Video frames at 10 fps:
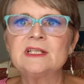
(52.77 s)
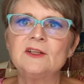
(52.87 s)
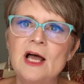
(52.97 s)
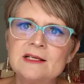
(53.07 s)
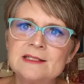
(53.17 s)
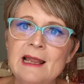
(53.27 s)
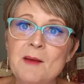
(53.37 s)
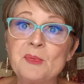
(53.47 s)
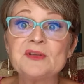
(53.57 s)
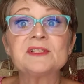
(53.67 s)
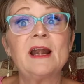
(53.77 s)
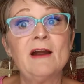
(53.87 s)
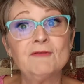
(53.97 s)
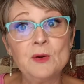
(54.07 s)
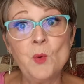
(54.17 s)
deluxe samples, and
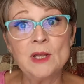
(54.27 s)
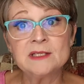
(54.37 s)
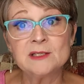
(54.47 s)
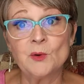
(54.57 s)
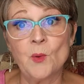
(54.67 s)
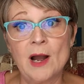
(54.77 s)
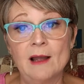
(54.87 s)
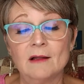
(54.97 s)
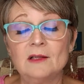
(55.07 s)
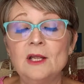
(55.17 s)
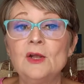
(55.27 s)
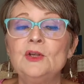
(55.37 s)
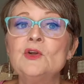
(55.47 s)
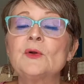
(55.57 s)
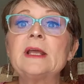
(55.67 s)
every once in a while
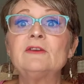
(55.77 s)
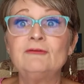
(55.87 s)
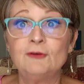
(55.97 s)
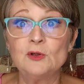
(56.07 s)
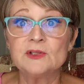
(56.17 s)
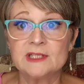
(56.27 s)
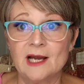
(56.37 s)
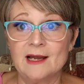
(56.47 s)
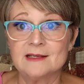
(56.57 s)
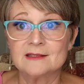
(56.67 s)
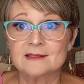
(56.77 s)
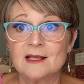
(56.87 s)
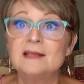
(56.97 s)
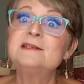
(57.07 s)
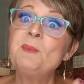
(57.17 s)
you'll get a full
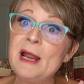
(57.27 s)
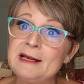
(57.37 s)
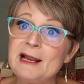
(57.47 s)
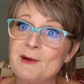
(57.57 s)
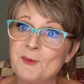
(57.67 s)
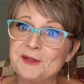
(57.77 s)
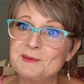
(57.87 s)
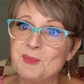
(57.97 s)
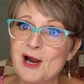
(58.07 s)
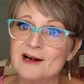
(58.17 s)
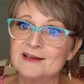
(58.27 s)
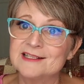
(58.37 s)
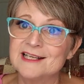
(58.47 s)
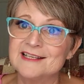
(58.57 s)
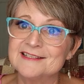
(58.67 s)
size, depending on what the
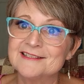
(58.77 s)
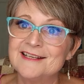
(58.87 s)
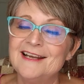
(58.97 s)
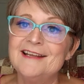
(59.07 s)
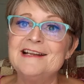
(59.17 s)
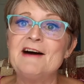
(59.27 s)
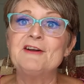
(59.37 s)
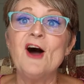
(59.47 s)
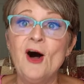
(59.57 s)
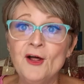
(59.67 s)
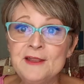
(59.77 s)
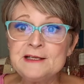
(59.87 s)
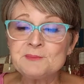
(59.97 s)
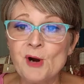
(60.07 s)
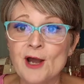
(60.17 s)
product is. Now, in all
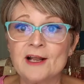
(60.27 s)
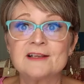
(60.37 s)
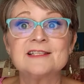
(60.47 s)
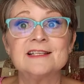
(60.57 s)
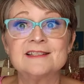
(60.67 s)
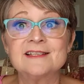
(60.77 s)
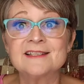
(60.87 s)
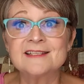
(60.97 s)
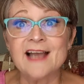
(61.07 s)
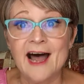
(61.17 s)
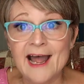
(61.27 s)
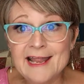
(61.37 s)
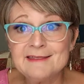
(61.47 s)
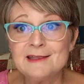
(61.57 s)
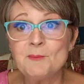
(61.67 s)
these products
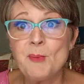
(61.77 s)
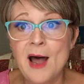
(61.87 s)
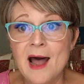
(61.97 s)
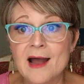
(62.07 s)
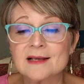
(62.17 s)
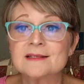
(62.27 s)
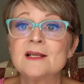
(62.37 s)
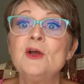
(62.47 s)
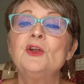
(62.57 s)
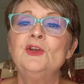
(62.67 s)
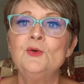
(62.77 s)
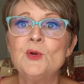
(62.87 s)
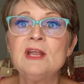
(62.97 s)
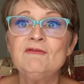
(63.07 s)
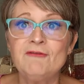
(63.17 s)
inside the box,
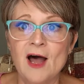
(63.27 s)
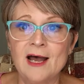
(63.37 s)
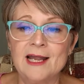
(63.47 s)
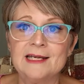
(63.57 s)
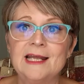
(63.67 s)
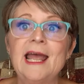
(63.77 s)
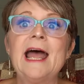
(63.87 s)
you can find